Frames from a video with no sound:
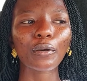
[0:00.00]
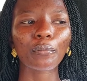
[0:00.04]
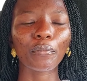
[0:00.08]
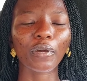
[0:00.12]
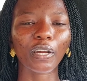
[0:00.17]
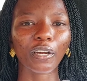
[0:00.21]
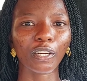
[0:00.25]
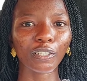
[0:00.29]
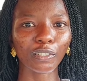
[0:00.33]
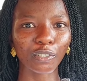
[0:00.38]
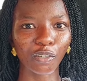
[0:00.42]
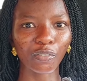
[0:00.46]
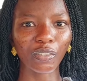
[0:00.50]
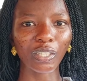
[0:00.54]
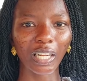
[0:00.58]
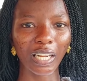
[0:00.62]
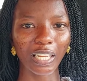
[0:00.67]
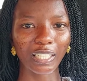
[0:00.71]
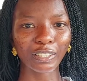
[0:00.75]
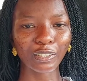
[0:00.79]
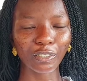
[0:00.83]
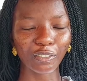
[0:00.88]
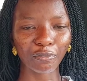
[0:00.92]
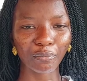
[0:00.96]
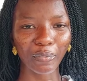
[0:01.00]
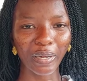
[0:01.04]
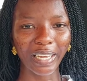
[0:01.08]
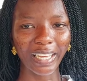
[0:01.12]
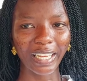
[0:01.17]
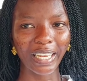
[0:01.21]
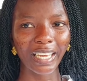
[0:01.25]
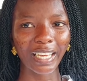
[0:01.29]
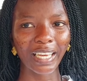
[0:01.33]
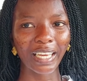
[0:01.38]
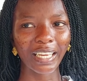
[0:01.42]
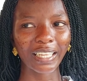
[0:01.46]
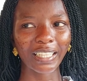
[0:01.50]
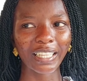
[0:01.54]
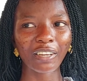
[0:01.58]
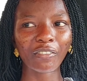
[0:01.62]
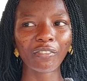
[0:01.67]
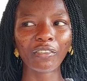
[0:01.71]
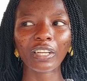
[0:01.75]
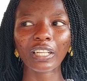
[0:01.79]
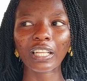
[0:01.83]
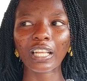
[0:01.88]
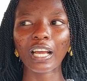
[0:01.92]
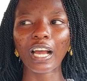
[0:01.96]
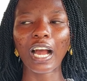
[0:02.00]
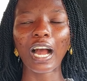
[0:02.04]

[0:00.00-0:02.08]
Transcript: because of the length of my hair, definitely